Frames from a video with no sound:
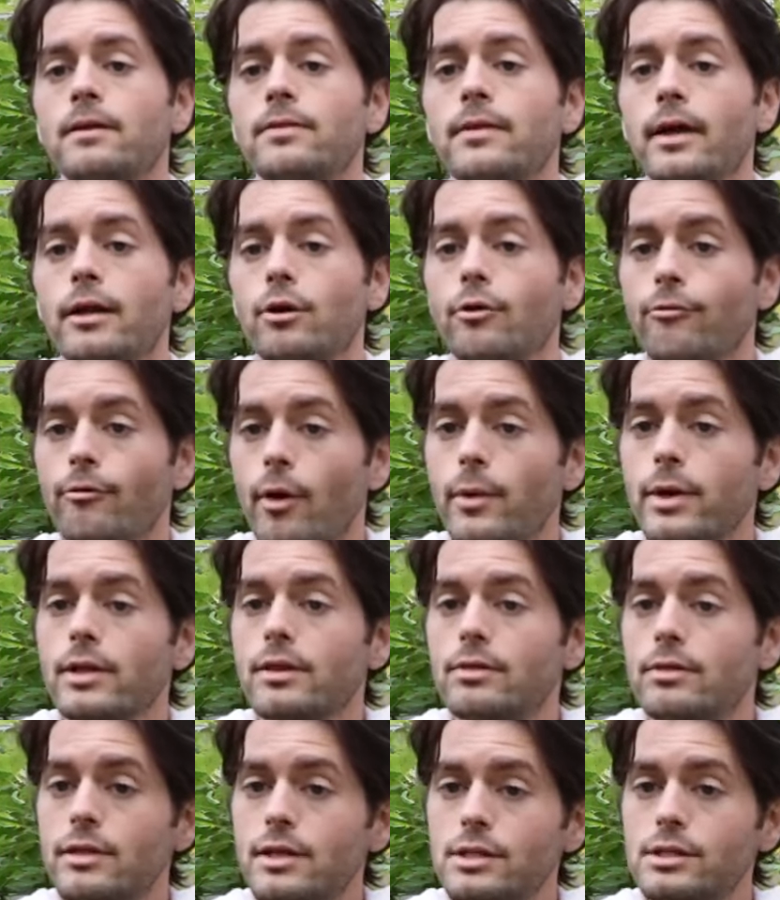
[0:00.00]
that are
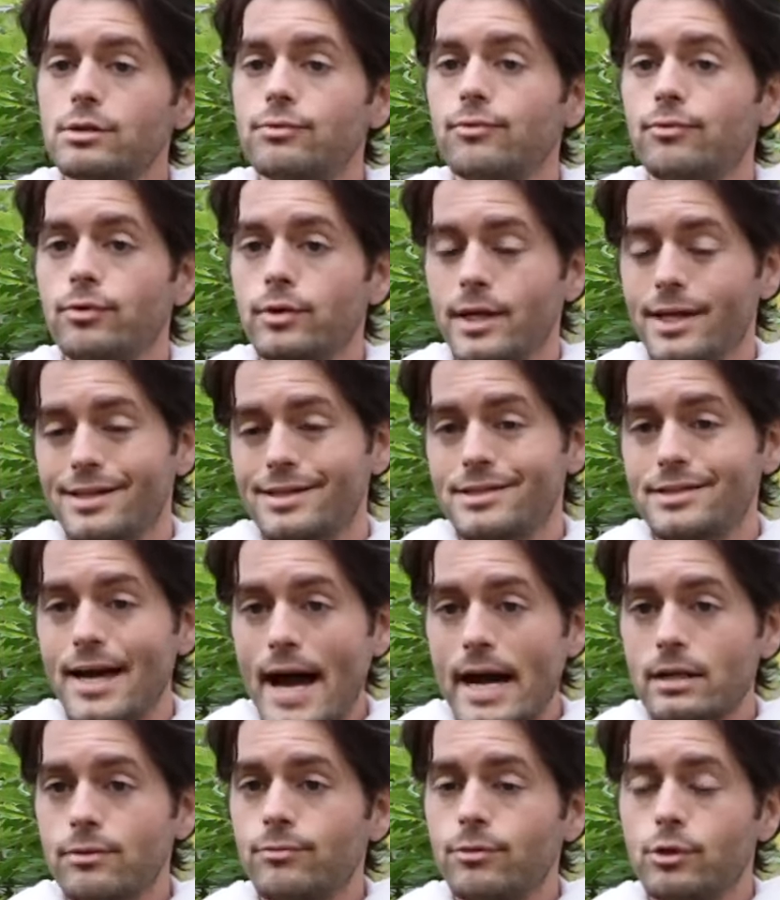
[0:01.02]
growing this
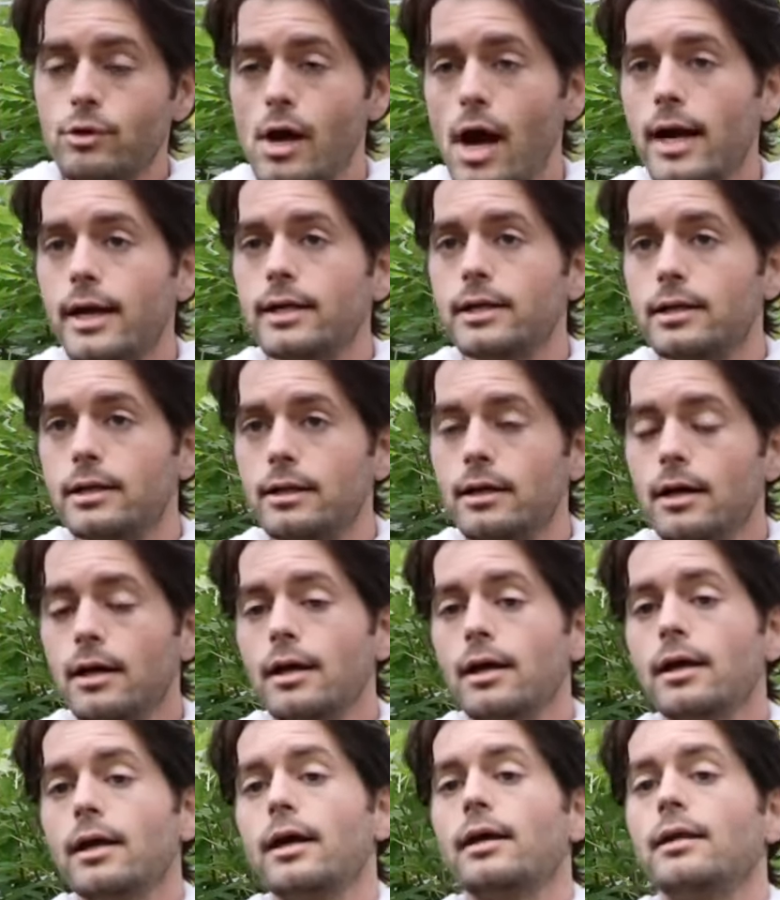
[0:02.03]
exact variety
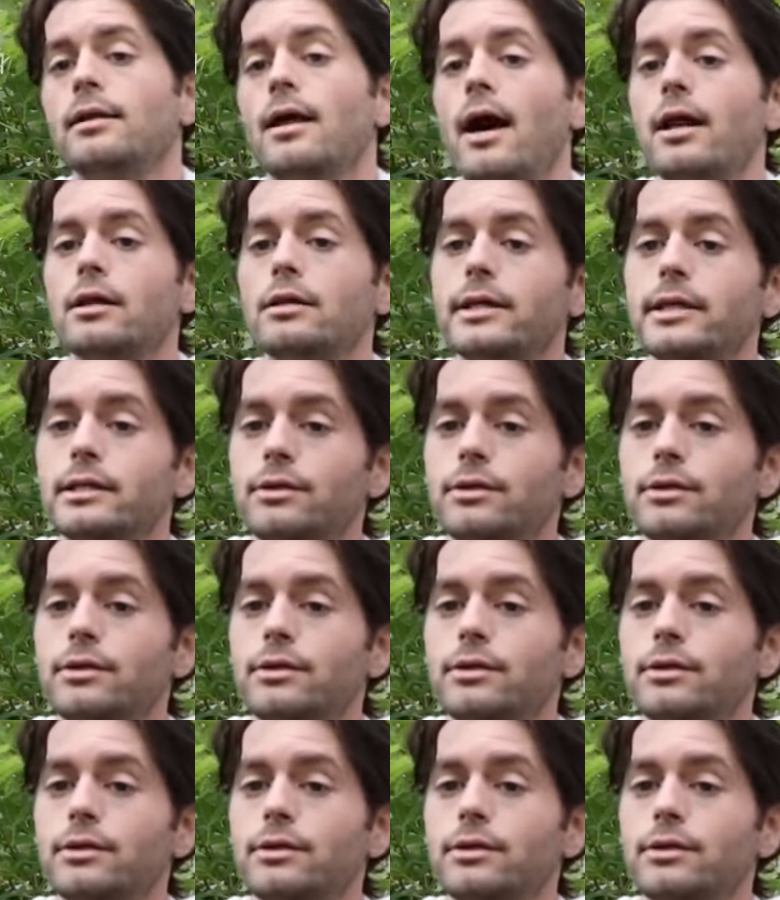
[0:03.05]
not only